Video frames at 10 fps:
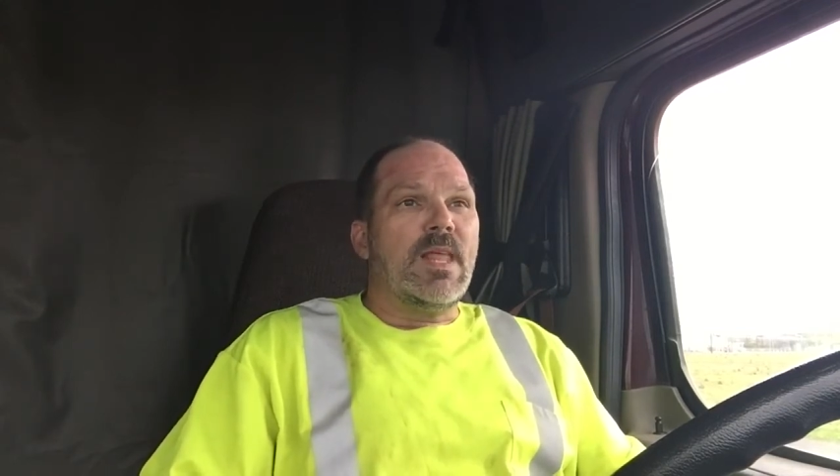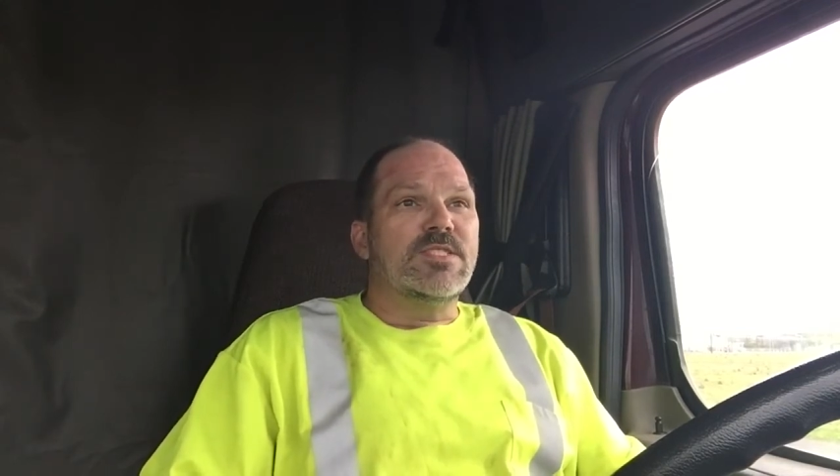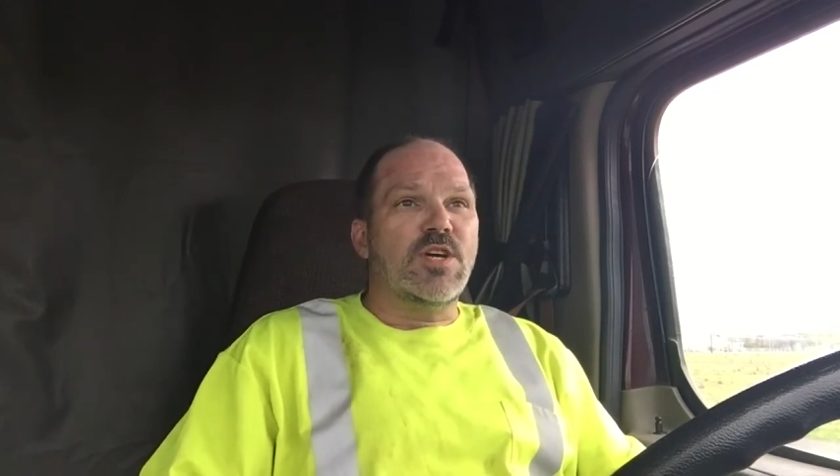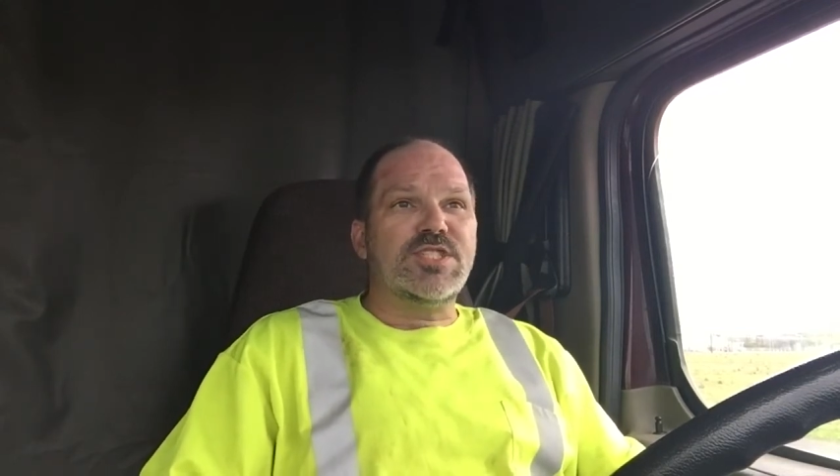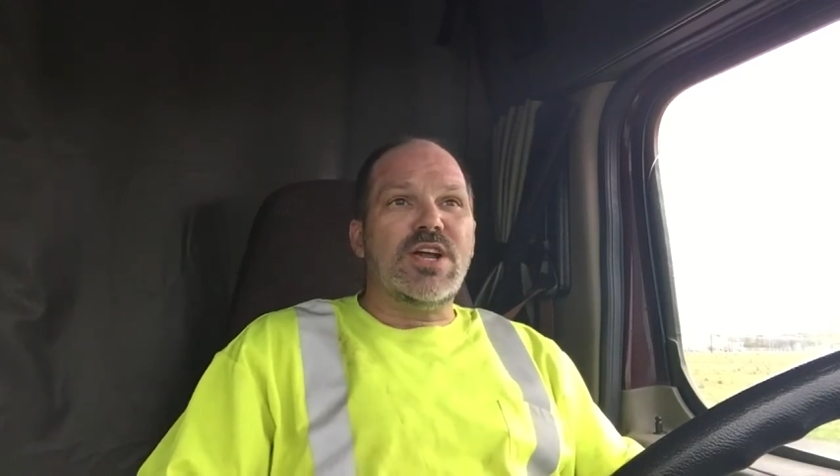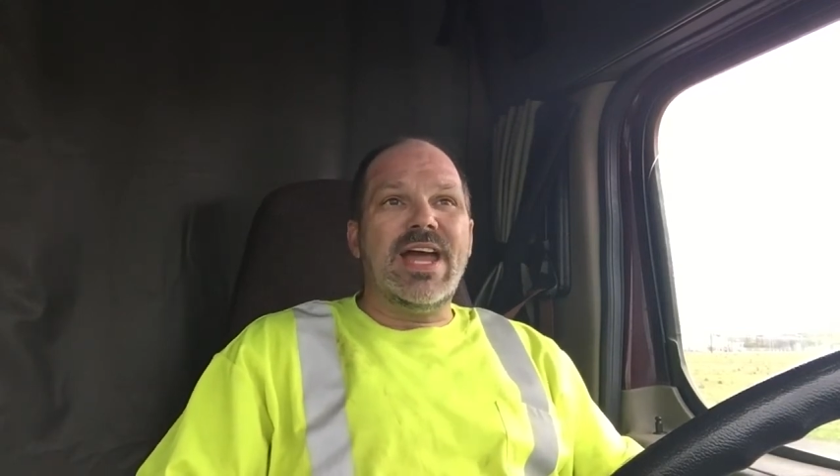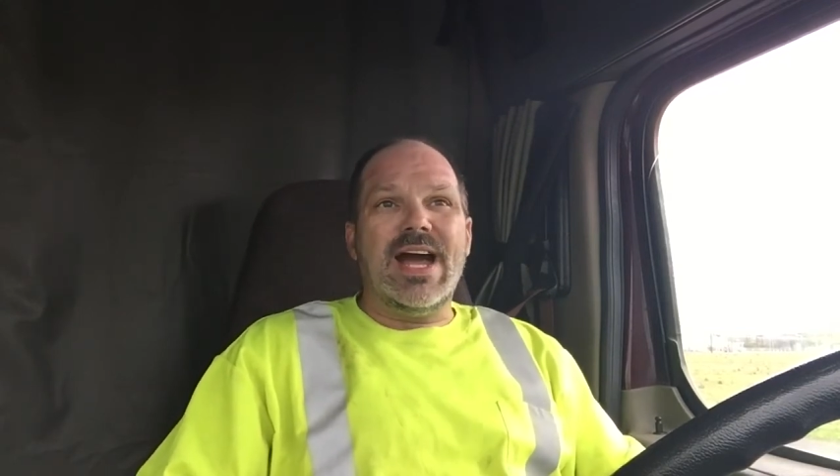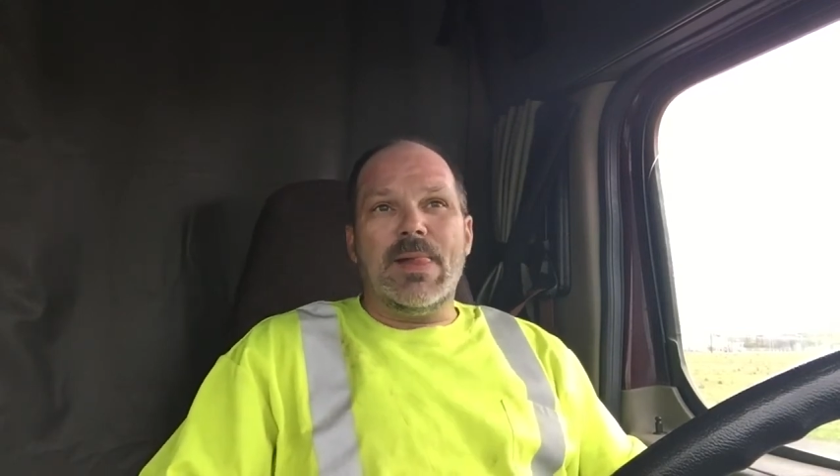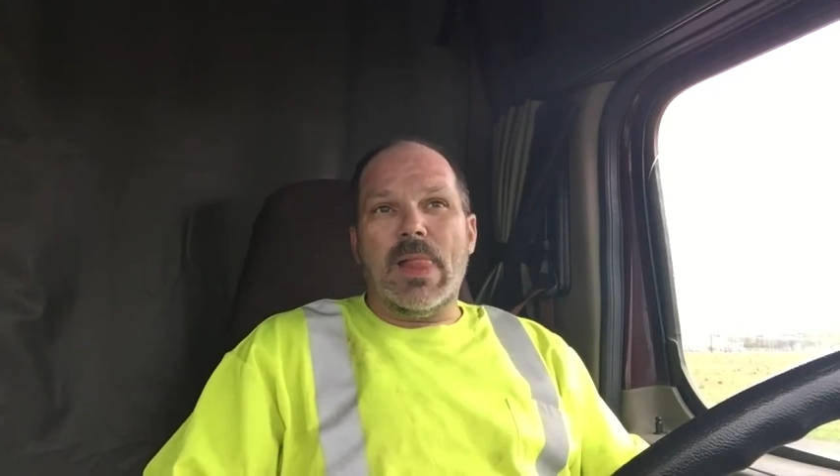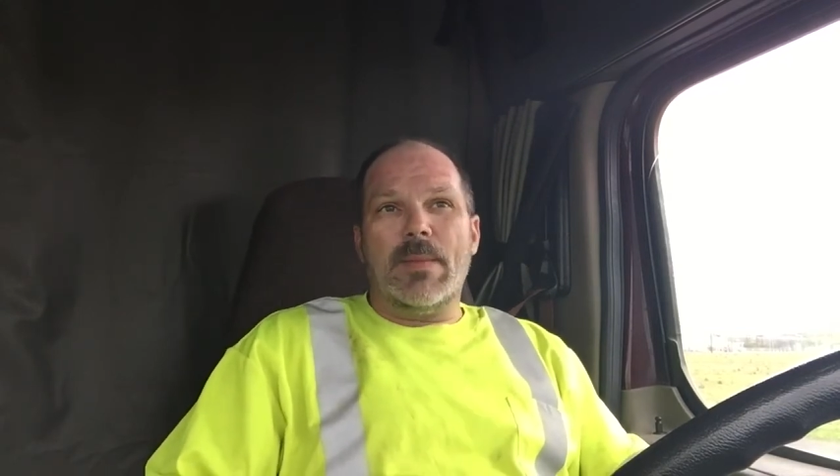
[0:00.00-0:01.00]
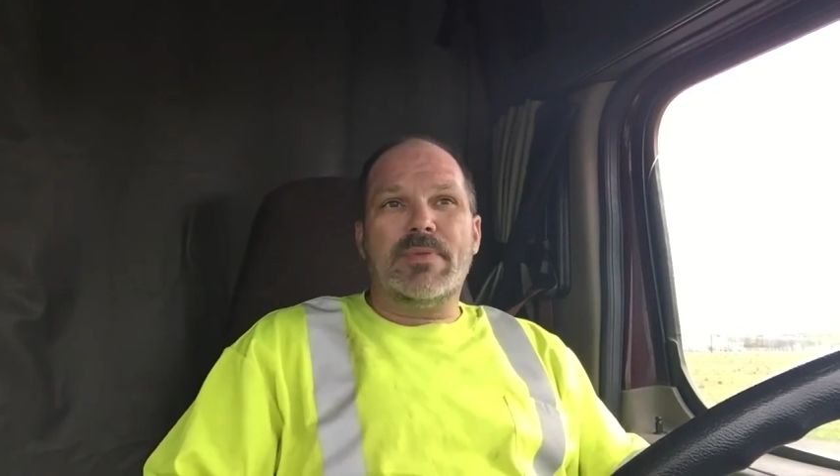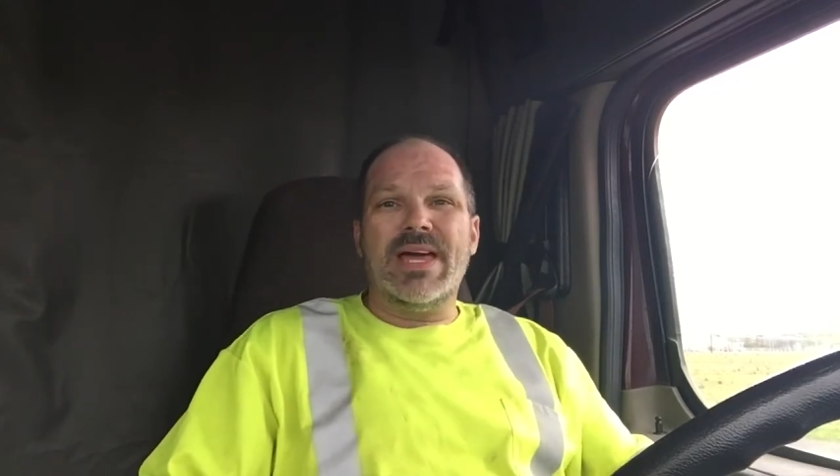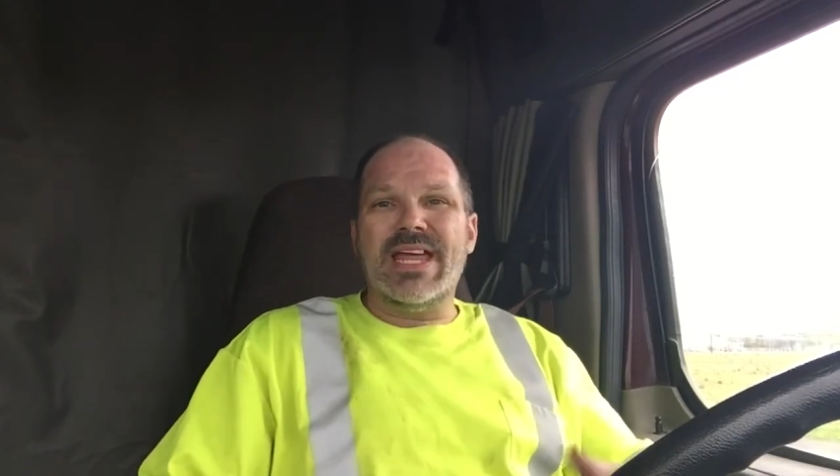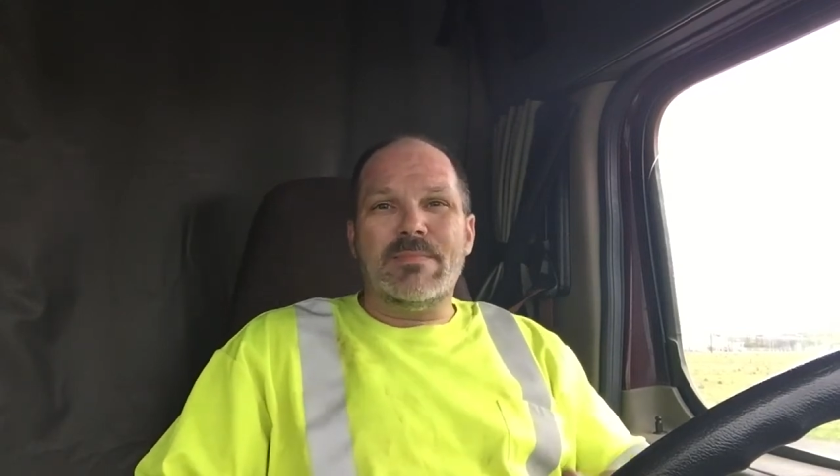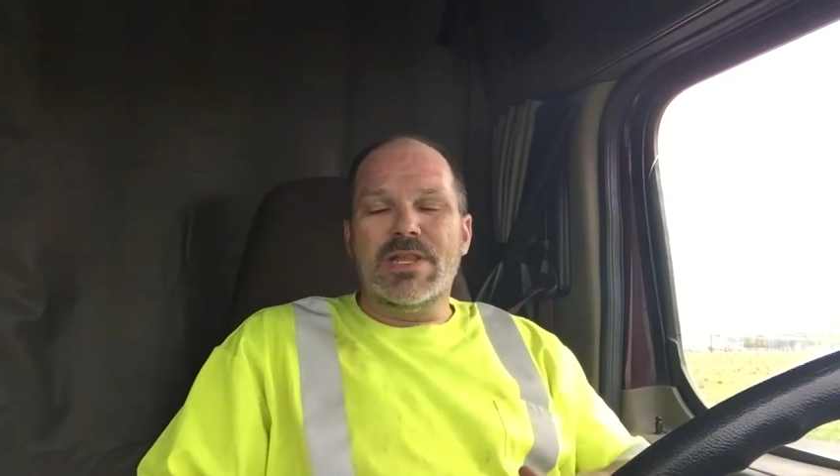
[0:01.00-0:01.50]
So I
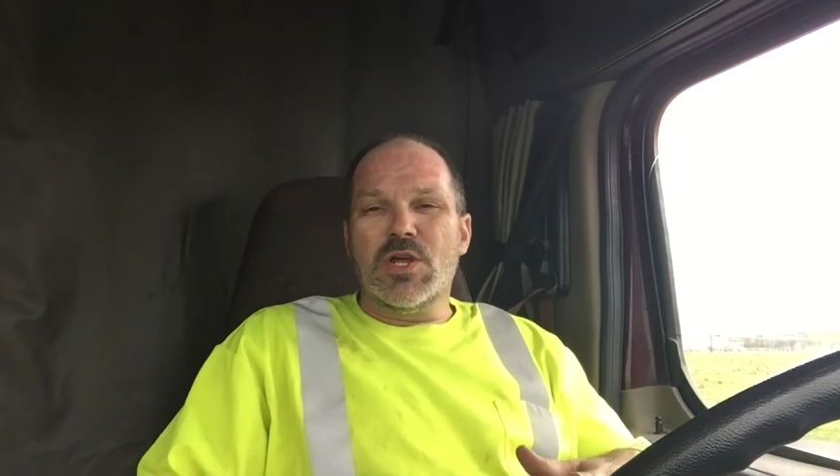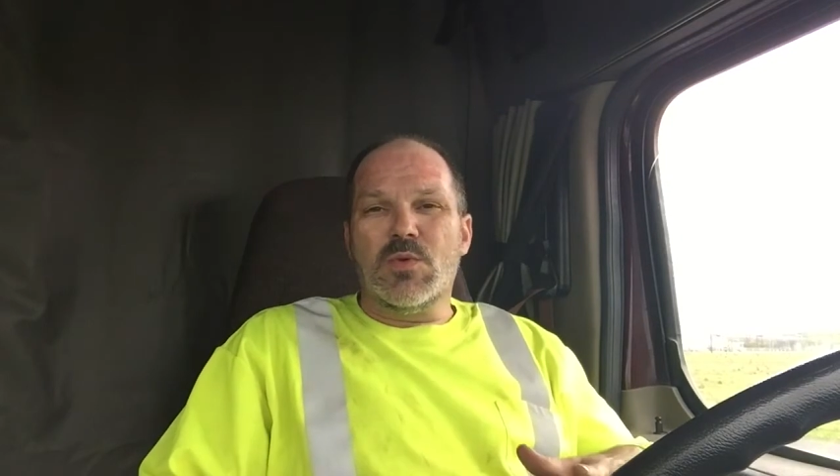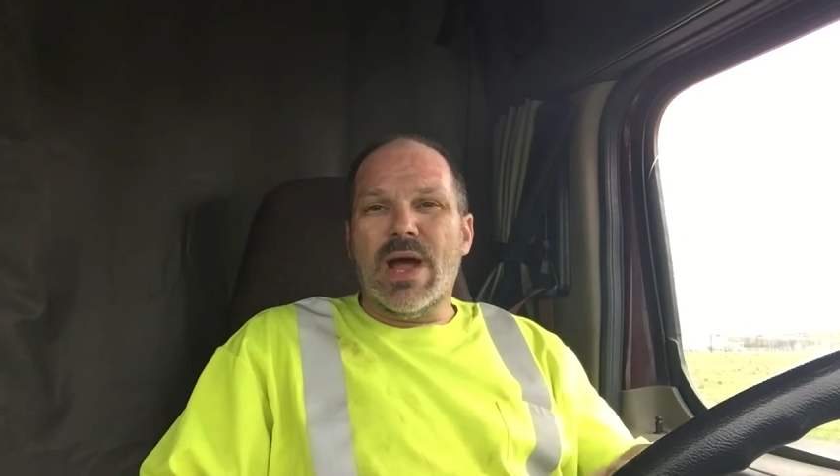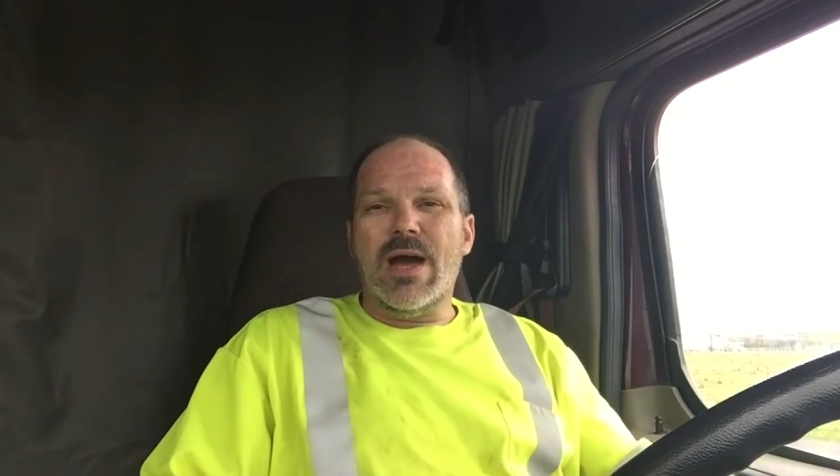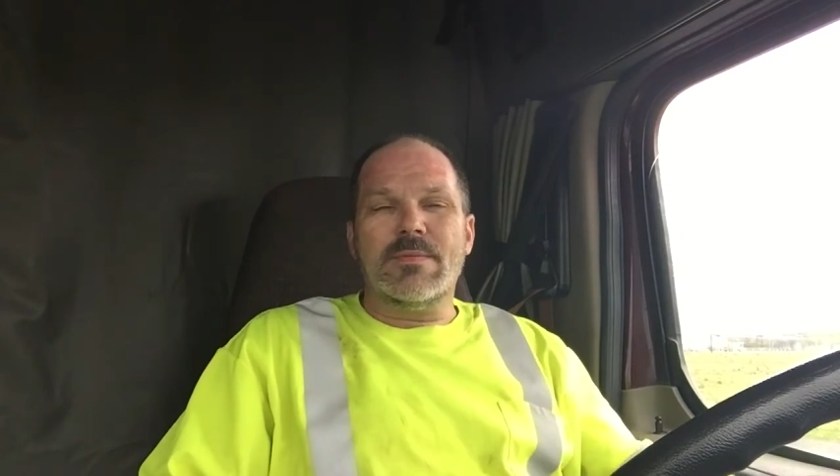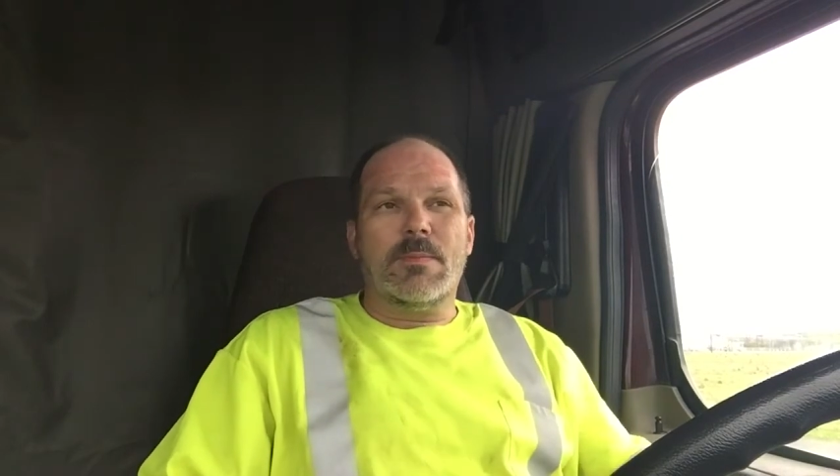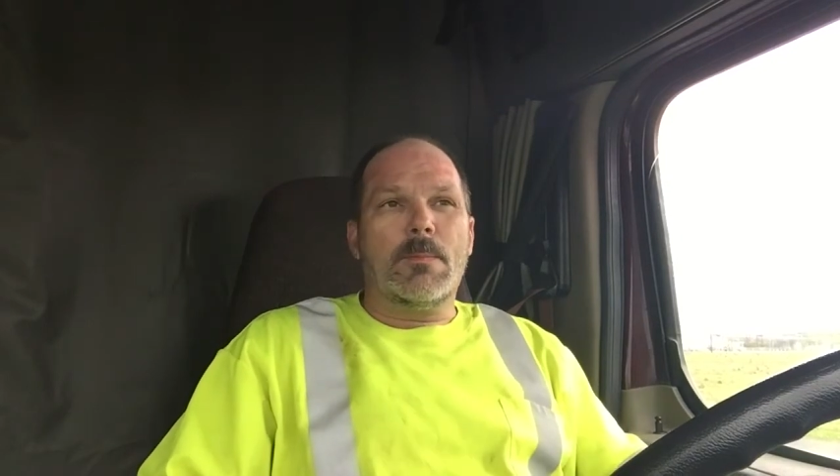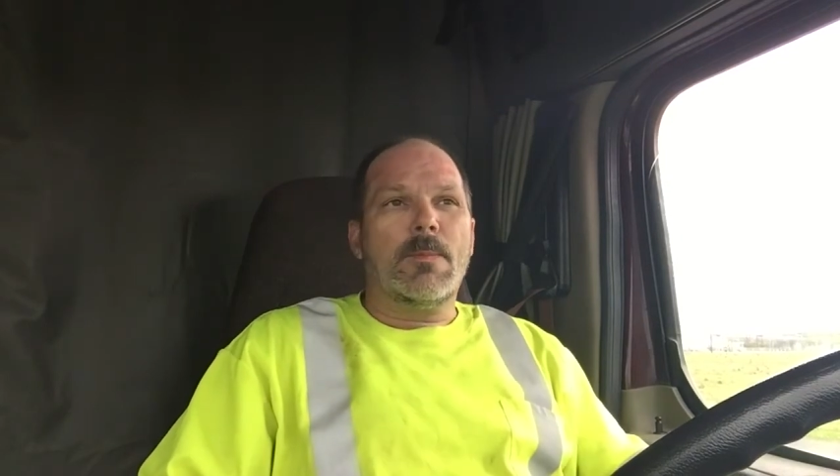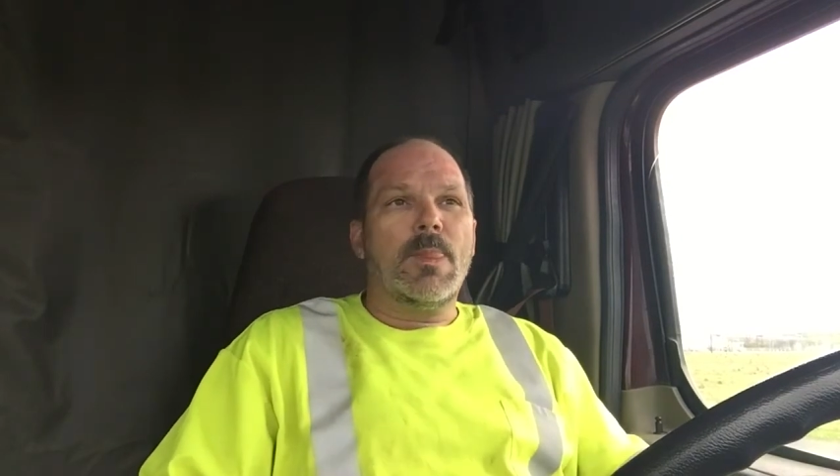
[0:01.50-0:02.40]
planned out my little route and